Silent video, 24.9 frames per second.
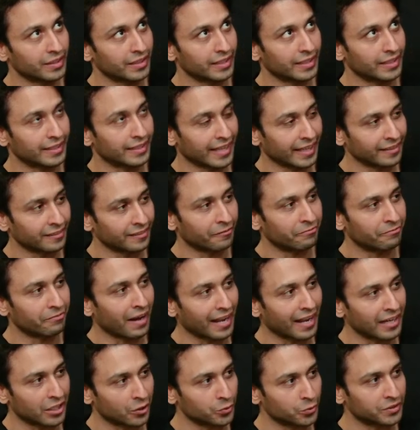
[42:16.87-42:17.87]
get the
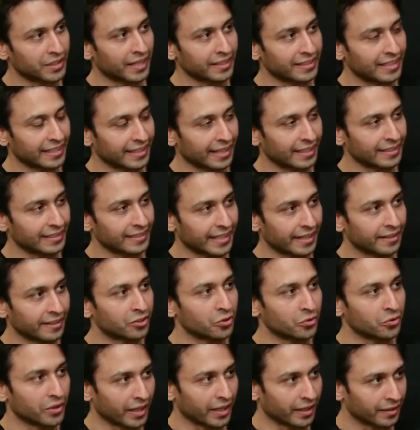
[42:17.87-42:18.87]
value that they can get
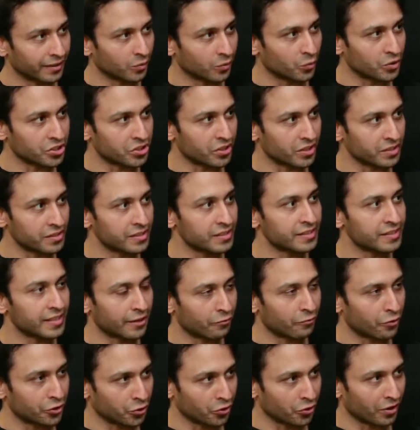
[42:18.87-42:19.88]
today, which is
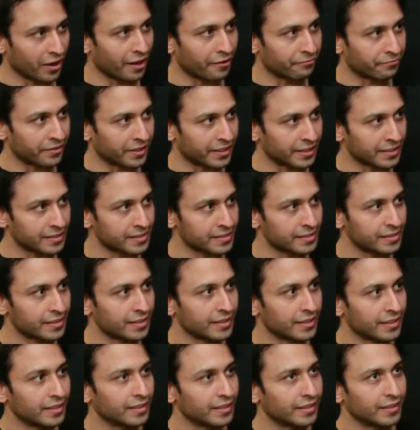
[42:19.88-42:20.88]
save on your FX,
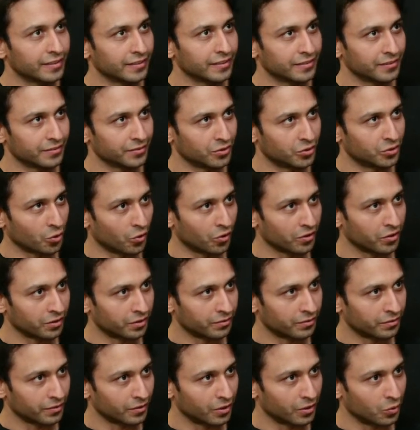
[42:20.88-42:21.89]

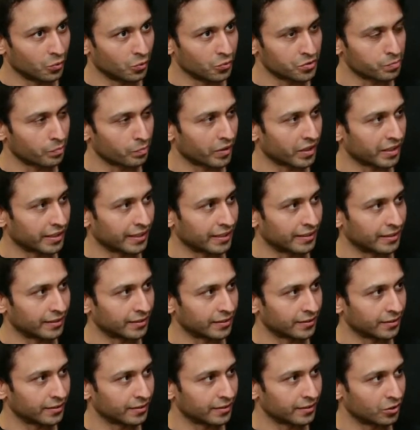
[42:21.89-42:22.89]
don't lose
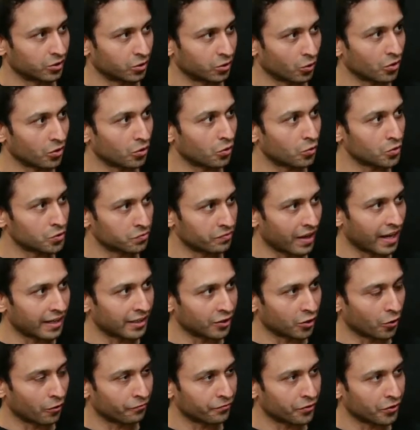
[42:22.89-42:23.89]
money, don't lose
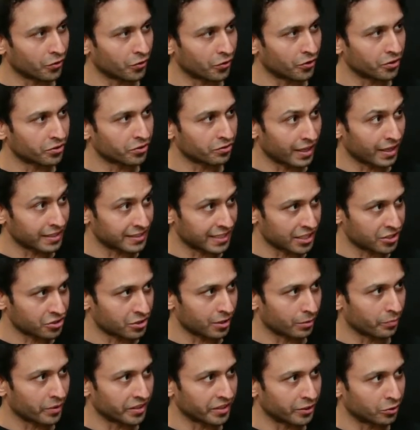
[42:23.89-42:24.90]
value of your
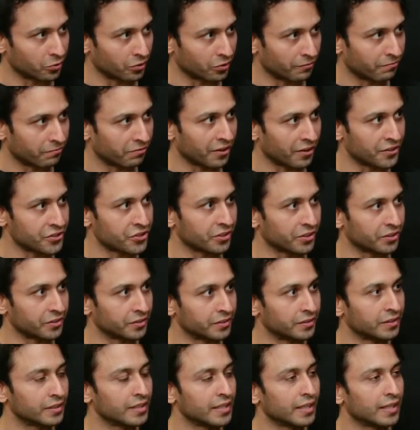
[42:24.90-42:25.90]
transactional money to
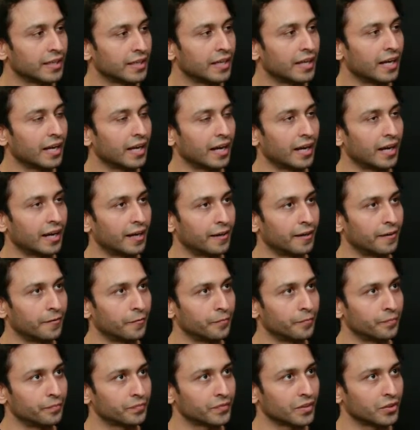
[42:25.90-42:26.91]
inflation,
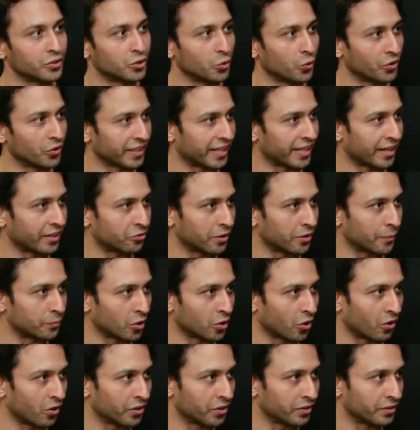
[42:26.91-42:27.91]
don't get ripped
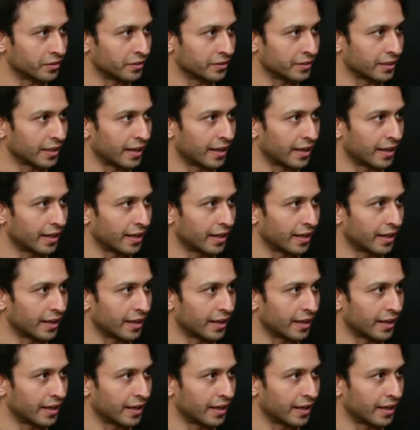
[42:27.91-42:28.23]
on